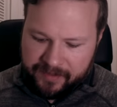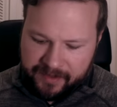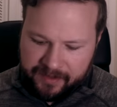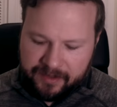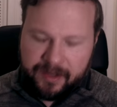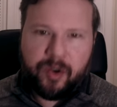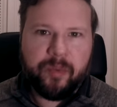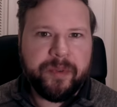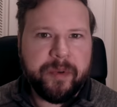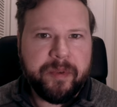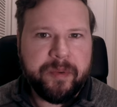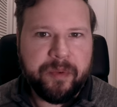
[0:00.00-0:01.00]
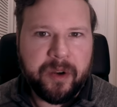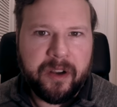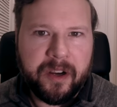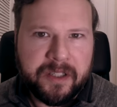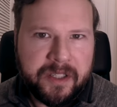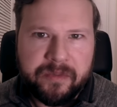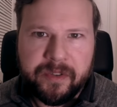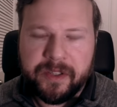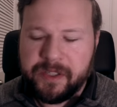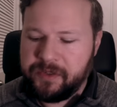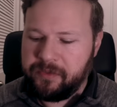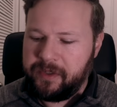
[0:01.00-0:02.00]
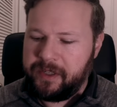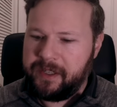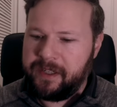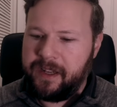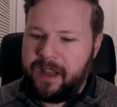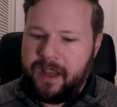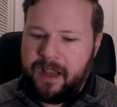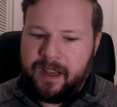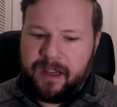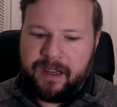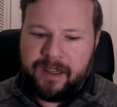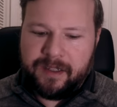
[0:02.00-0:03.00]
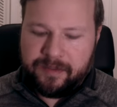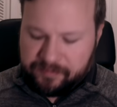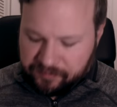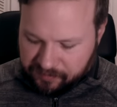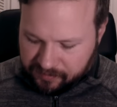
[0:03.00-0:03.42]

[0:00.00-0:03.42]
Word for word: you know, I hope to be productive in this reading. Um,